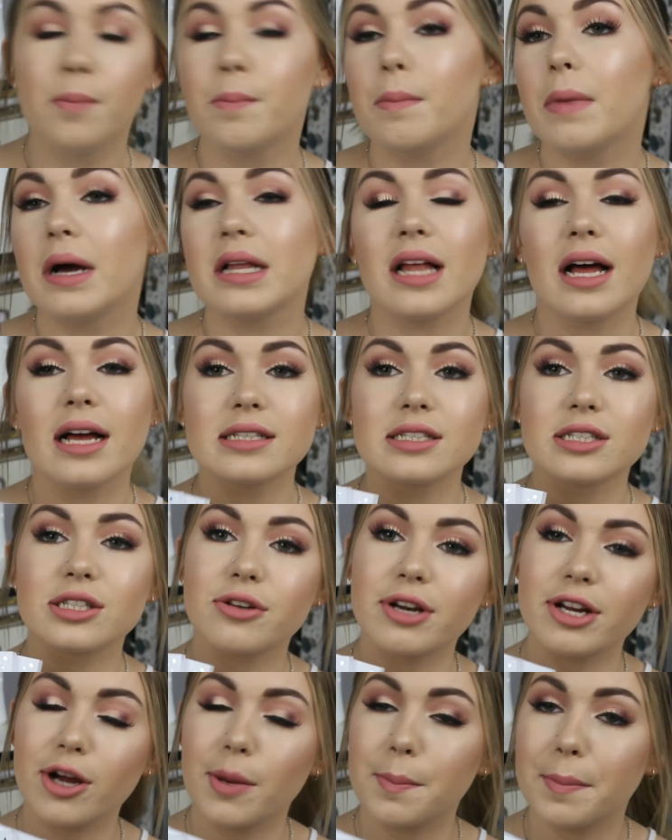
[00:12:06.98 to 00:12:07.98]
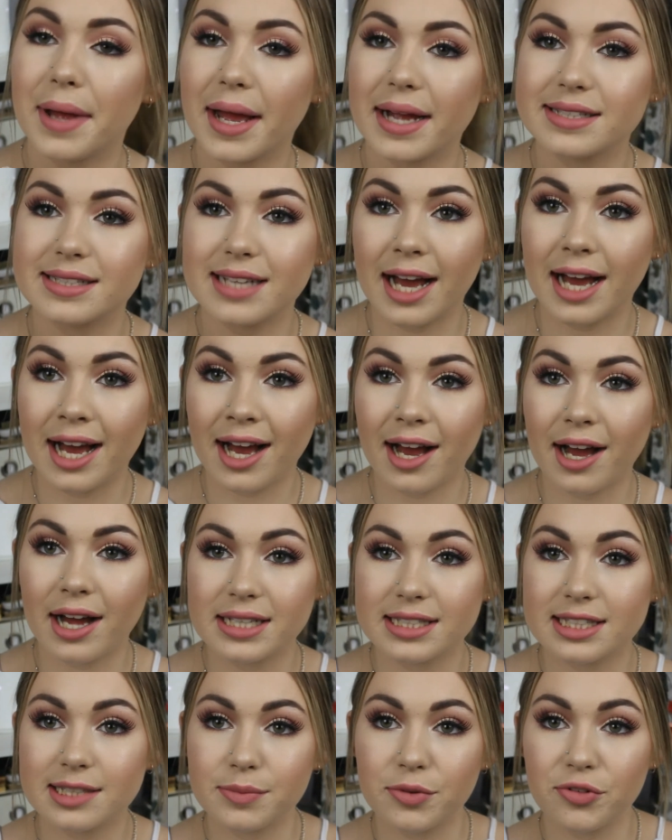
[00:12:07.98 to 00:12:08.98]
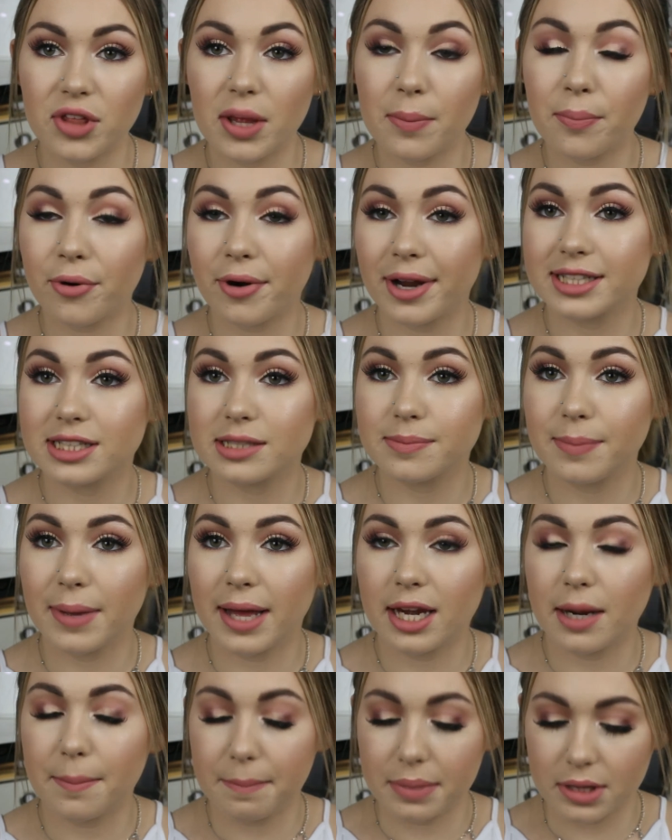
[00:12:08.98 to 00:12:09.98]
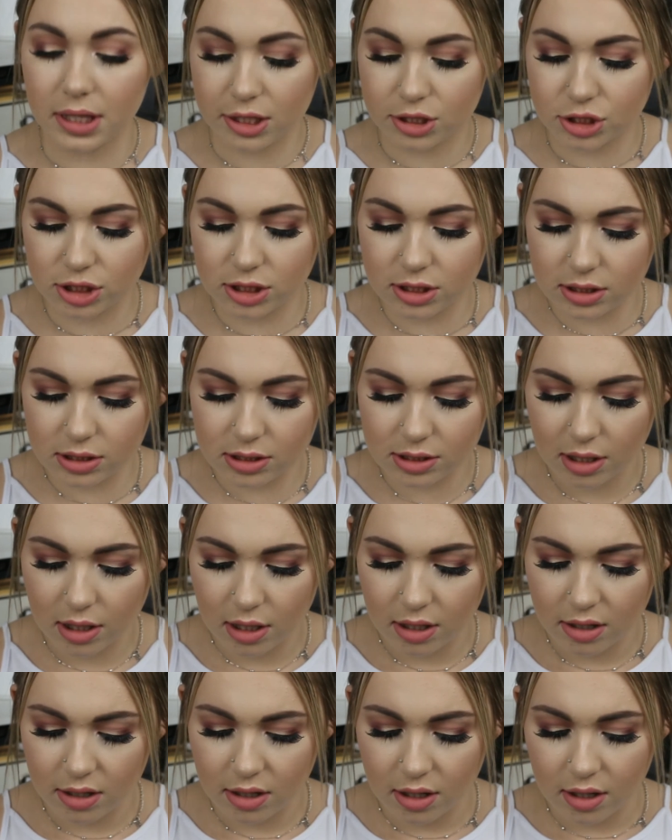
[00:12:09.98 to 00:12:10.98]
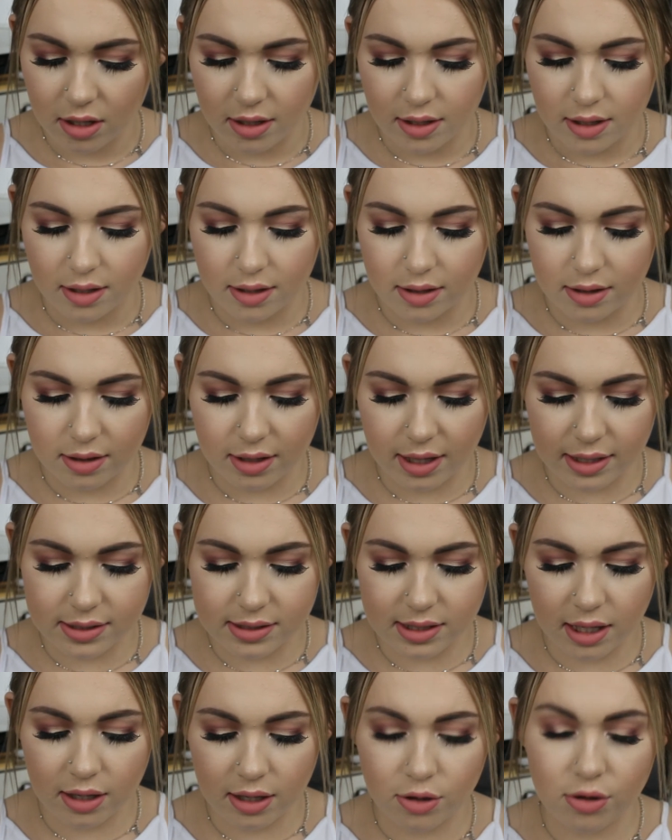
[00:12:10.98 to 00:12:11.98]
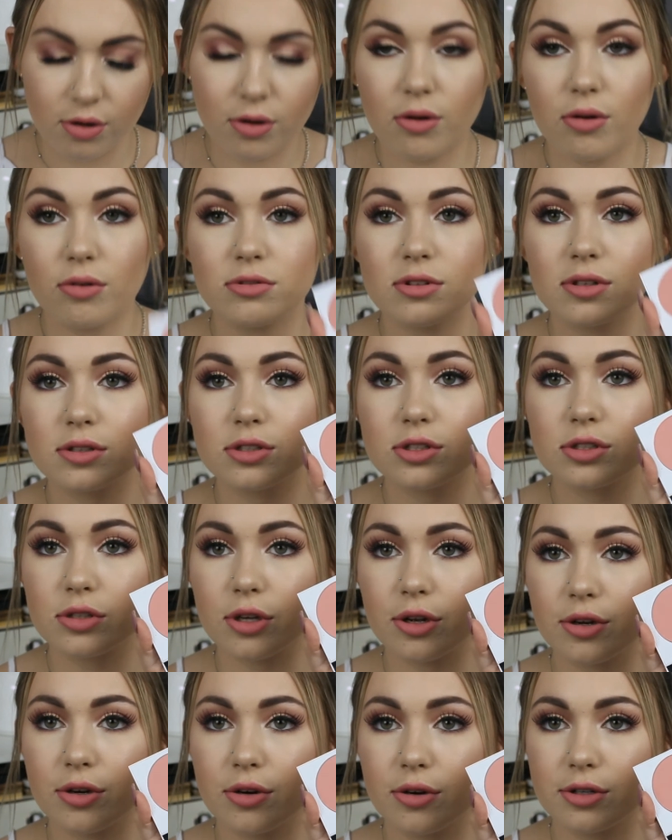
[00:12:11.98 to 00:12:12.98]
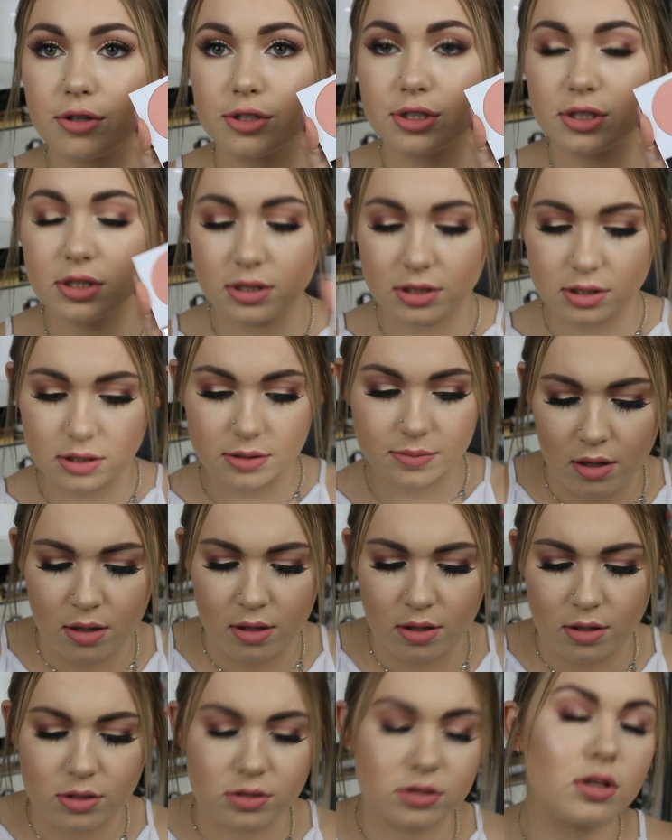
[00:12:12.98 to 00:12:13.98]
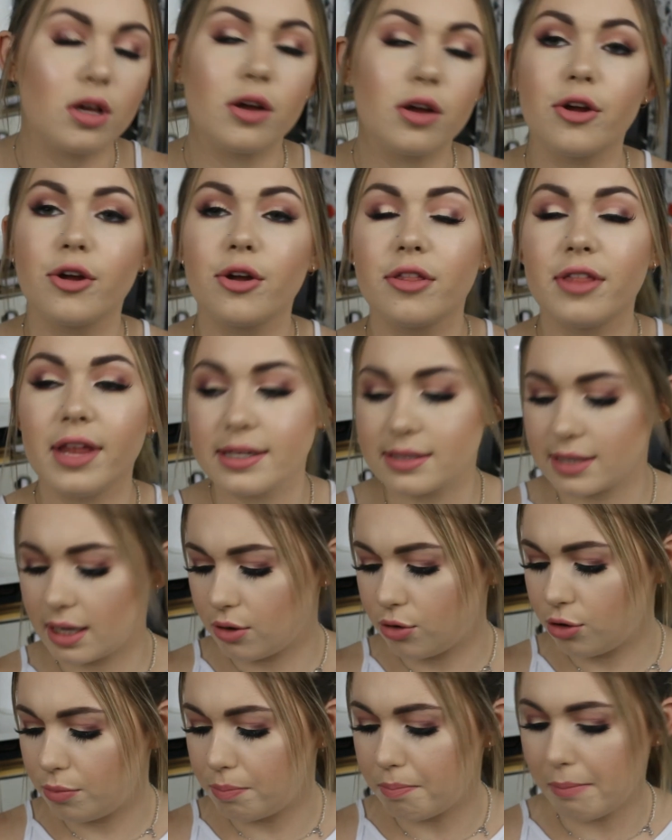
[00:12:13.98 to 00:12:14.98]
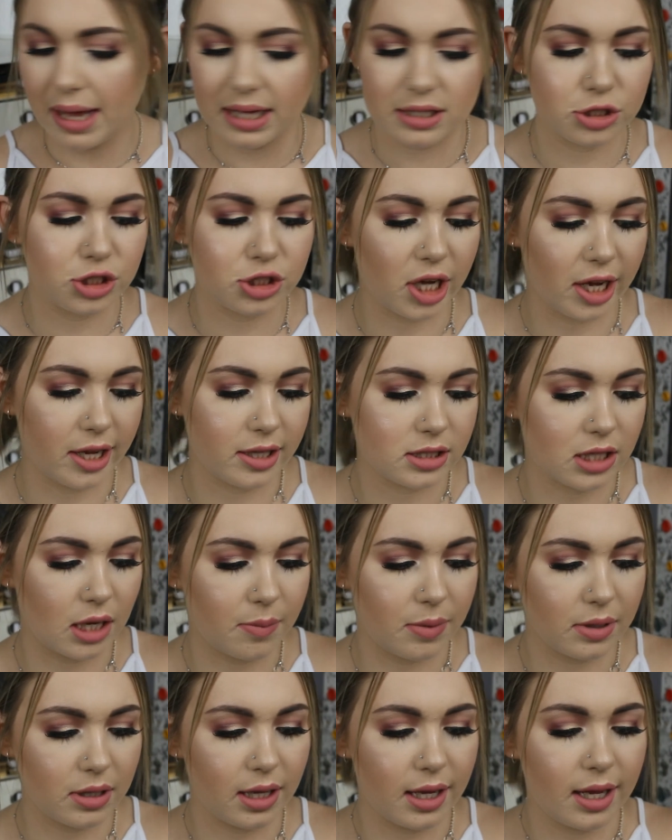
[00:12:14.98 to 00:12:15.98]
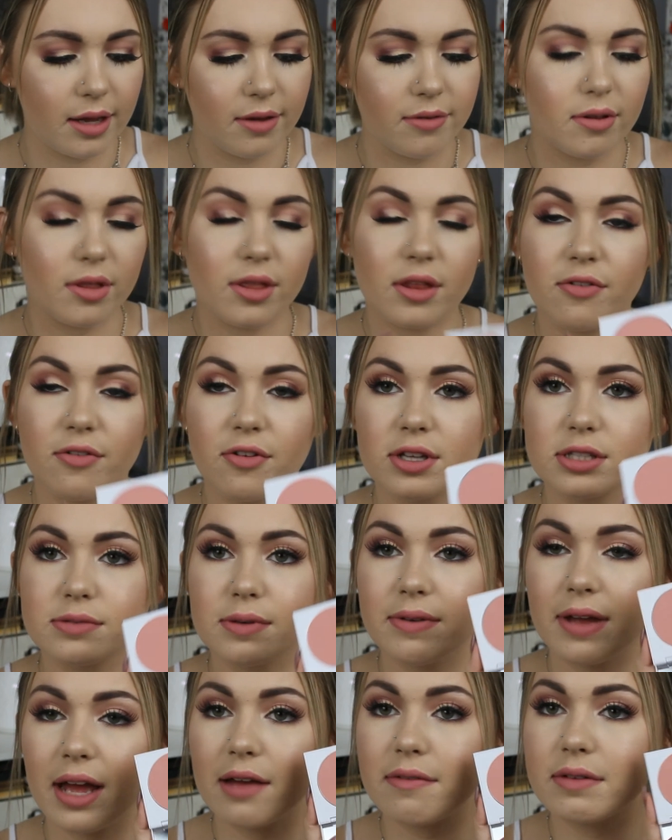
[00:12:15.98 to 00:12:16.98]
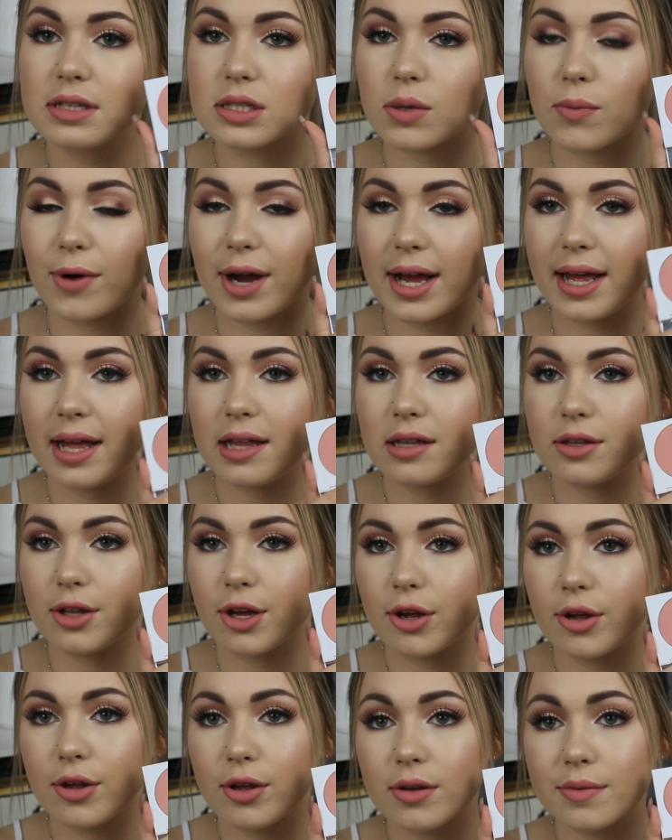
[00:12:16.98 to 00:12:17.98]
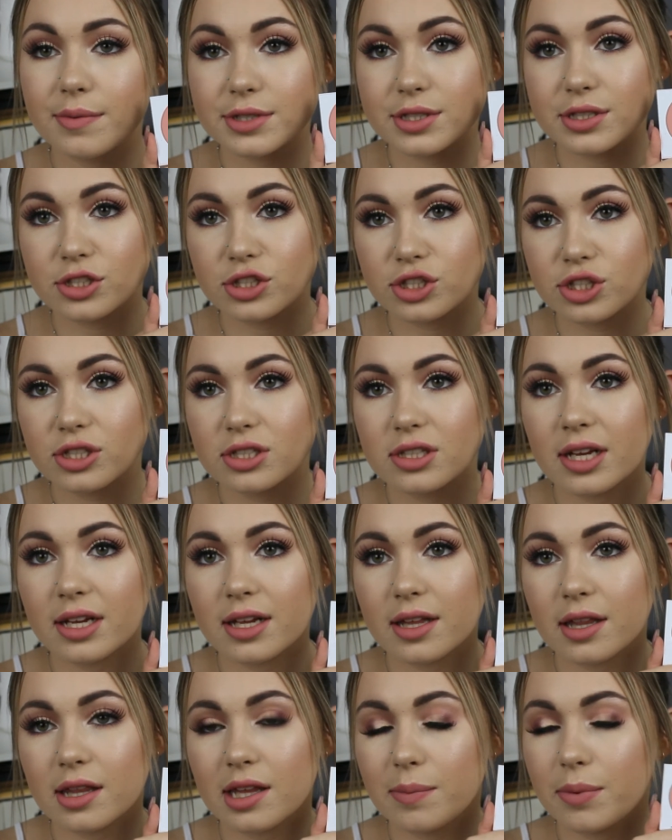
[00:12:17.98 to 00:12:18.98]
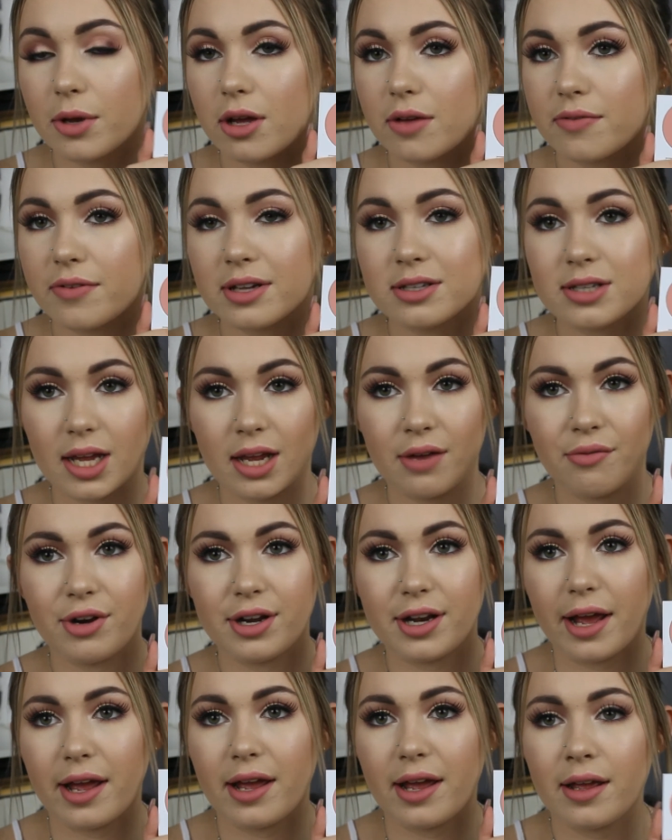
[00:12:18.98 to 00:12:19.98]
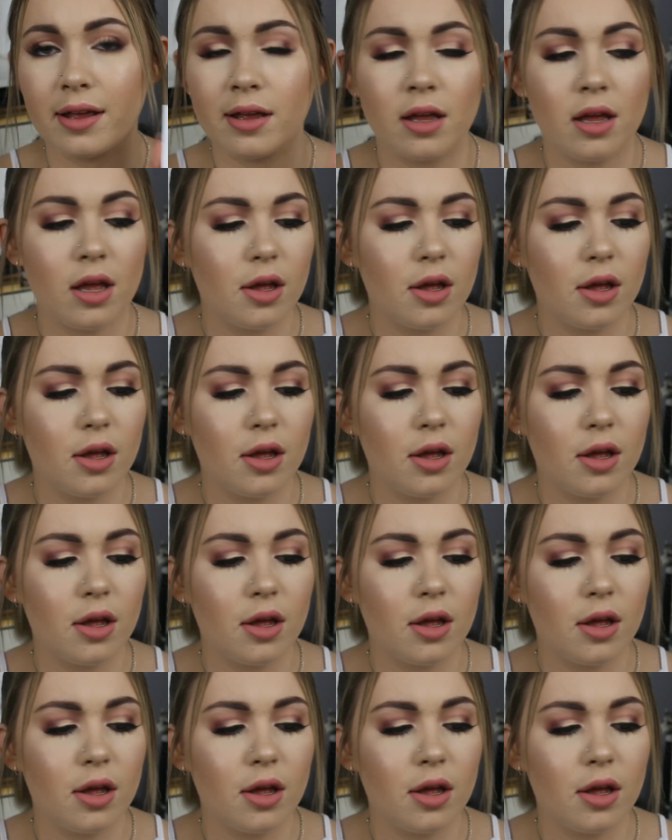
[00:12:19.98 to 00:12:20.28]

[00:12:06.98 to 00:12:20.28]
My last 3 compacts are some of their pressed powder blushes. These are all so gorgeous. So these are all matte shades, I believe. The first one we have is White Hello, which is just like the perfect everyday